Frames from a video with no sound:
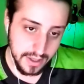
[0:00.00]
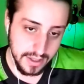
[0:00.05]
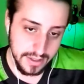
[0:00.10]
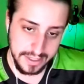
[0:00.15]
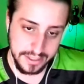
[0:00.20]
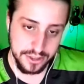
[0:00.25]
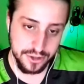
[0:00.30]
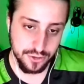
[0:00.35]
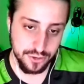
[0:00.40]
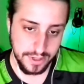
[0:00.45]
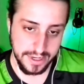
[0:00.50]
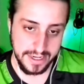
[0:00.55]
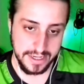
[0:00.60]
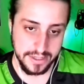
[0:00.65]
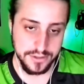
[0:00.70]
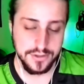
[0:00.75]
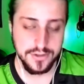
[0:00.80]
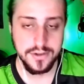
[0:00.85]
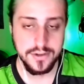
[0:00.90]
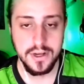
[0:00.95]

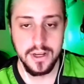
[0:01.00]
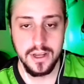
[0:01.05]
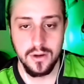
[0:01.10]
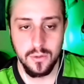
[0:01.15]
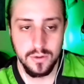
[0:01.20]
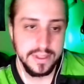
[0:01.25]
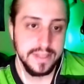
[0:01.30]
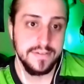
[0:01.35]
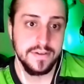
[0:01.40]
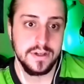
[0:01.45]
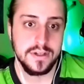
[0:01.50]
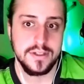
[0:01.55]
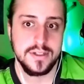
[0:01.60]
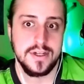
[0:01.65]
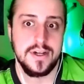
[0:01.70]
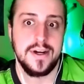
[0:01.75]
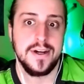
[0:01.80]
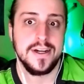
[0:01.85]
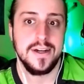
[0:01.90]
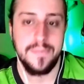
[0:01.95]
What are they even going to
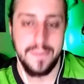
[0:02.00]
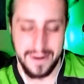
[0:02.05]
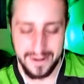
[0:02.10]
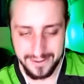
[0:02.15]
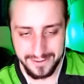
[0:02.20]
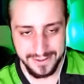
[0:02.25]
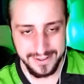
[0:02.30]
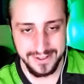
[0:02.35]
talk about?